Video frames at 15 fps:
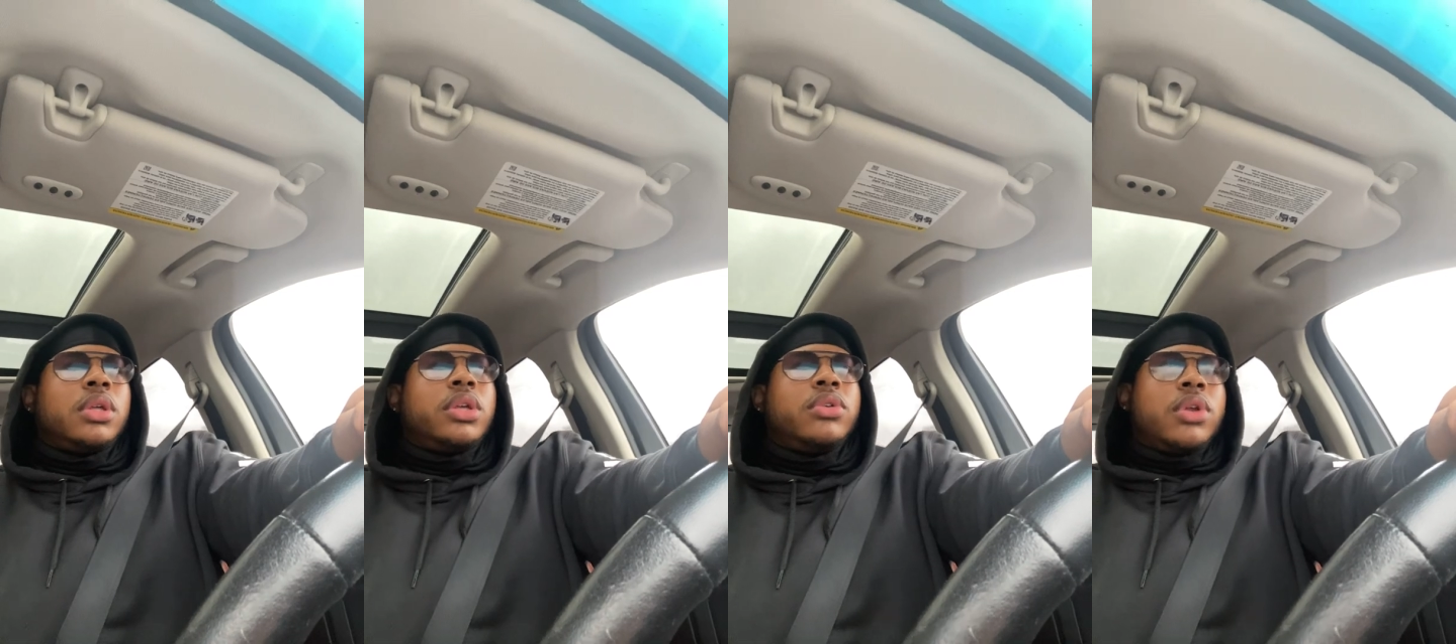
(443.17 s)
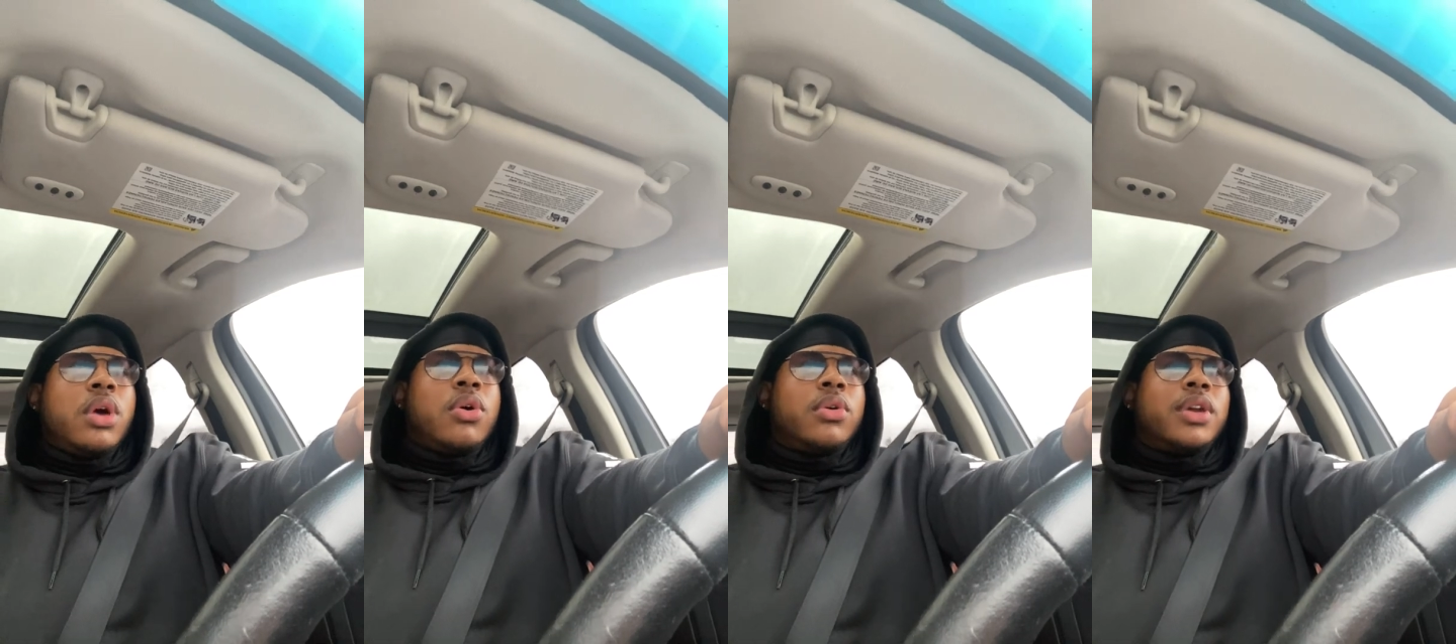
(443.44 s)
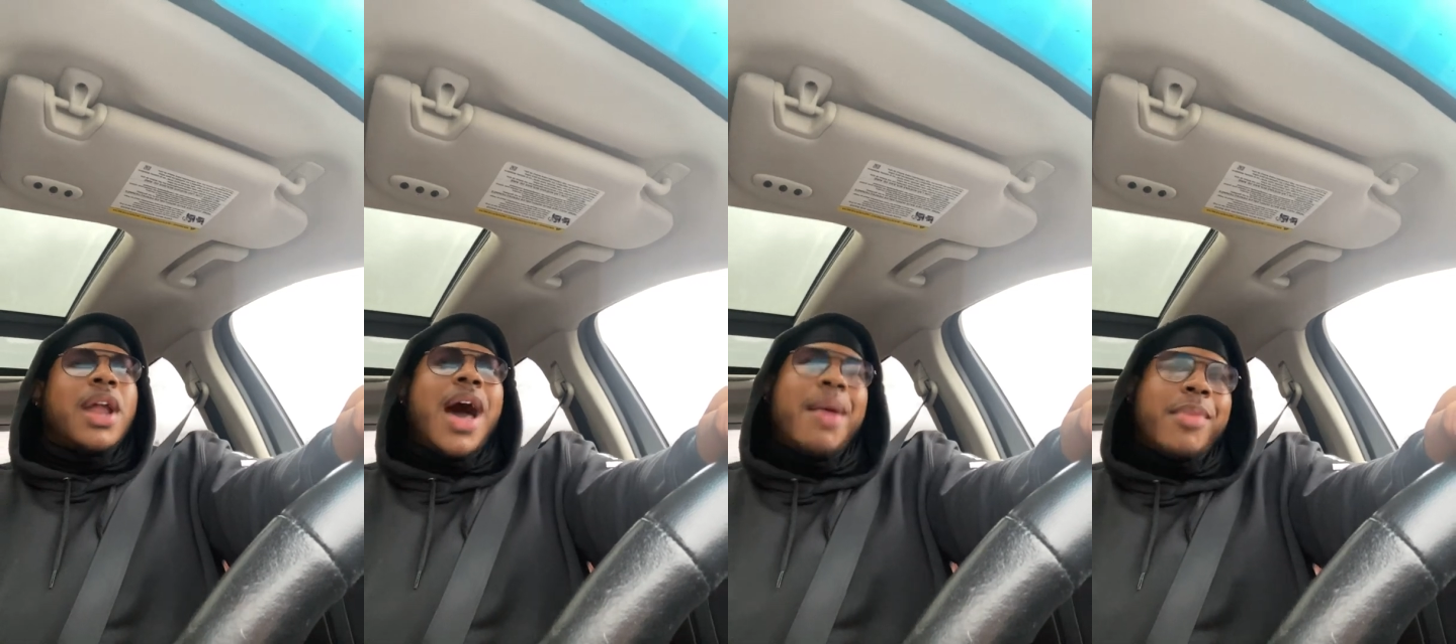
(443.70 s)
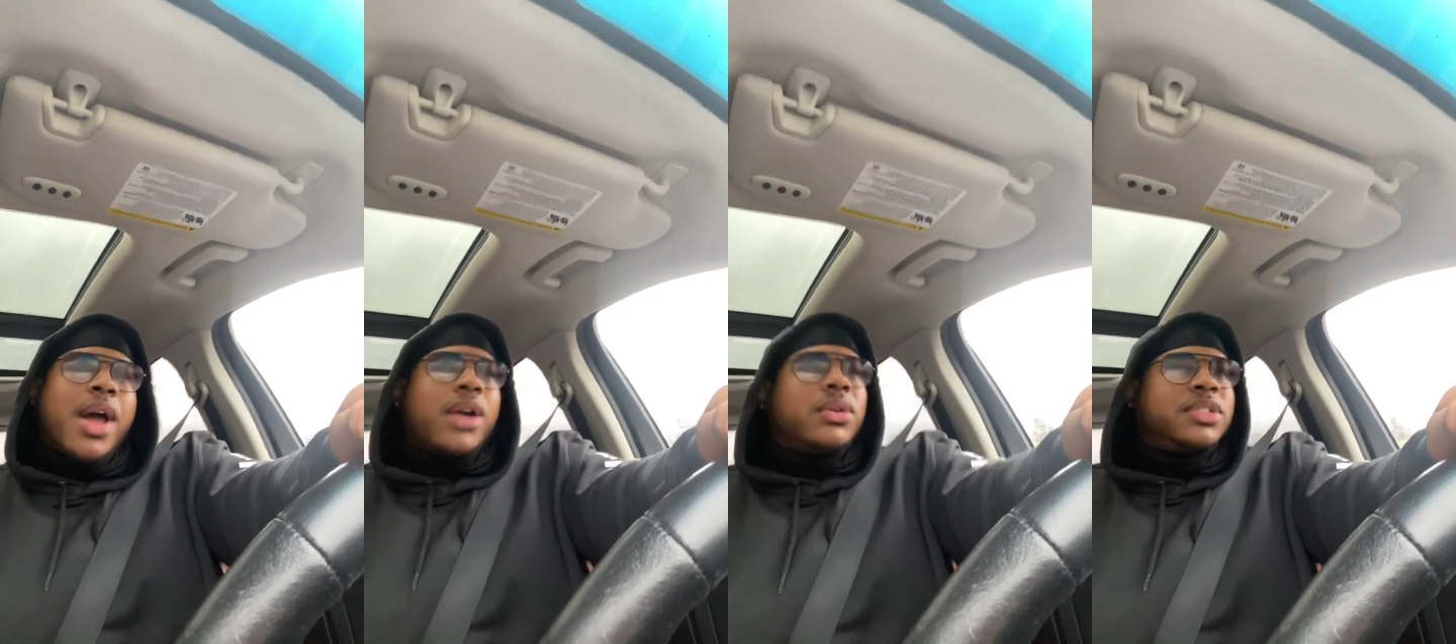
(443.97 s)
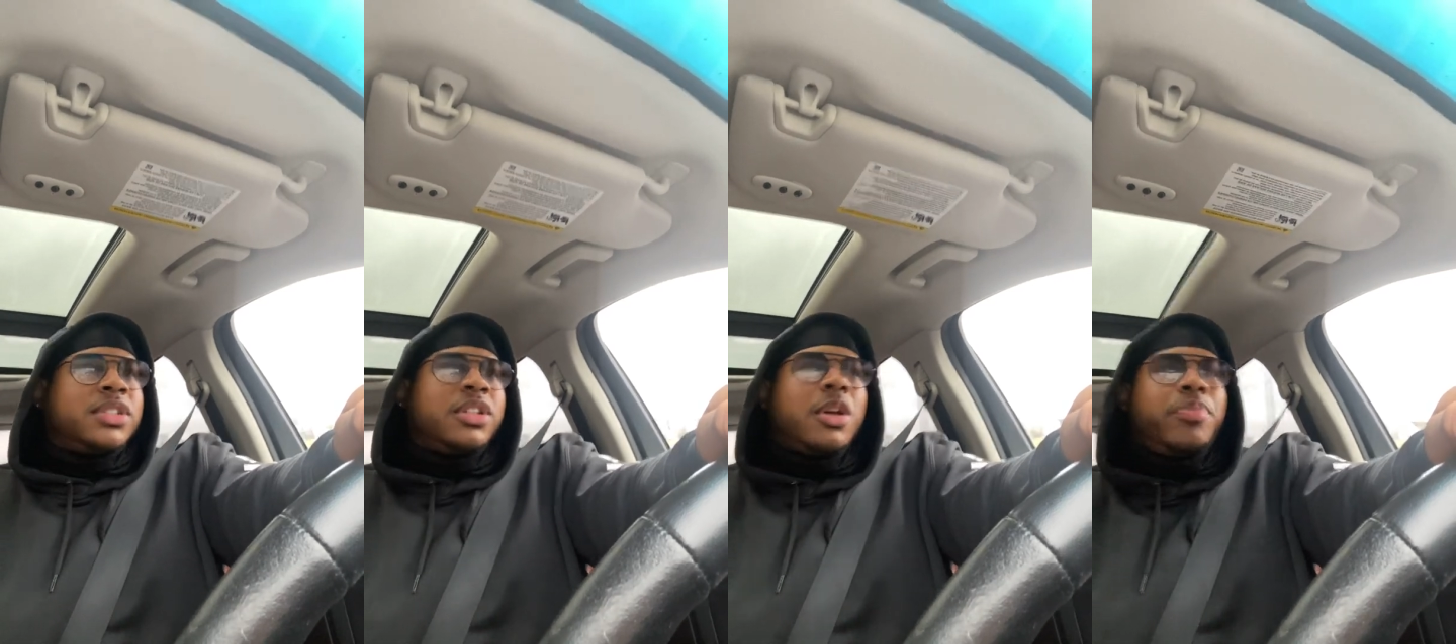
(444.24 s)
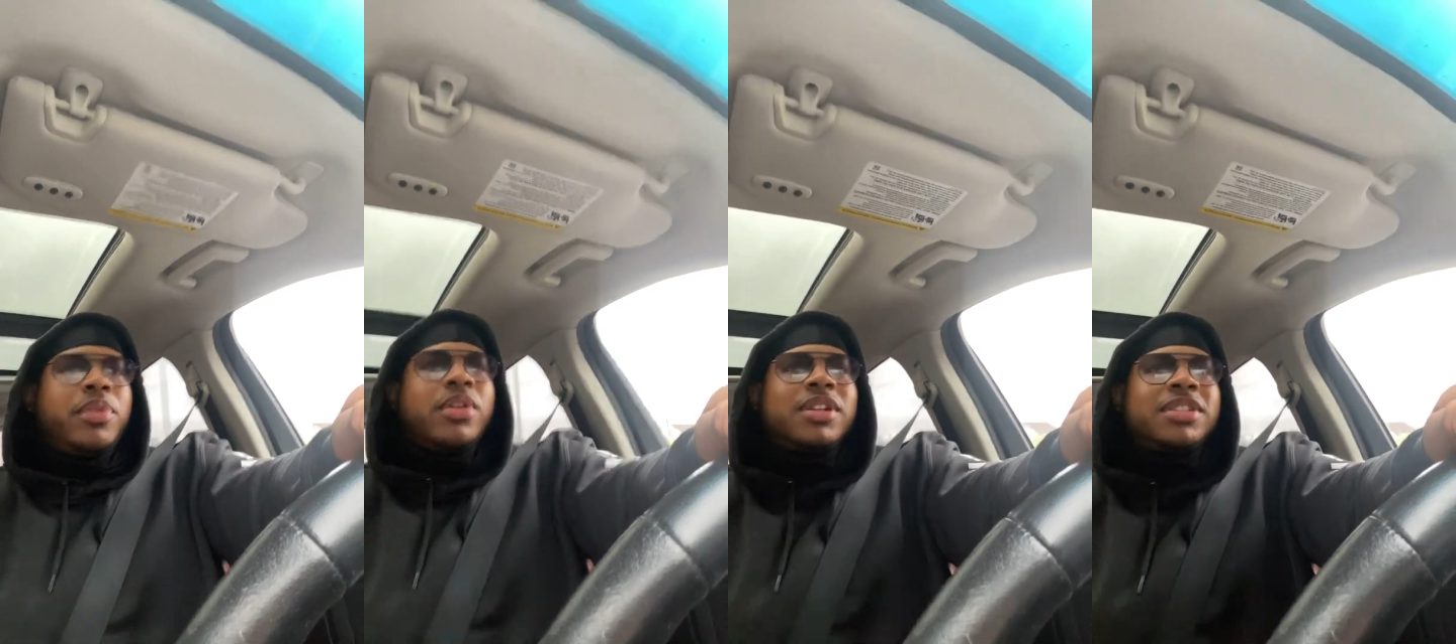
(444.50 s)
You know, now I'm not going to sit
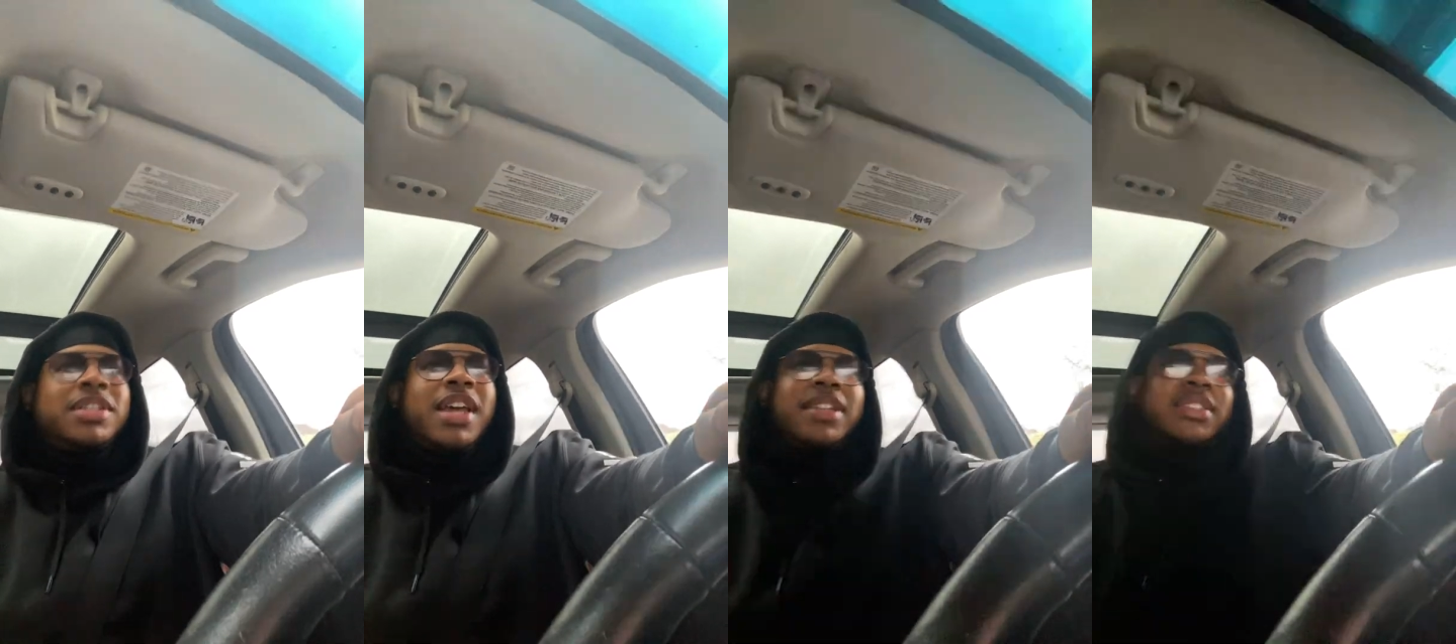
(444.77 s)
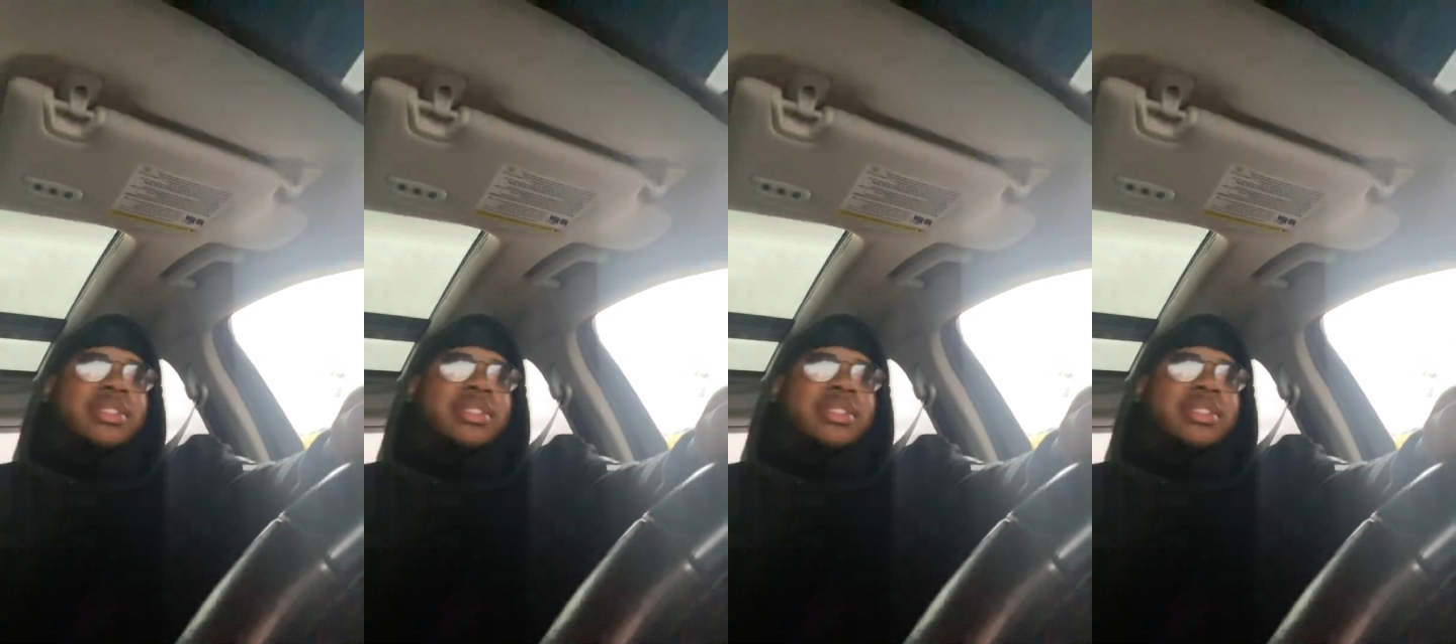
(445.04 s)
up here and say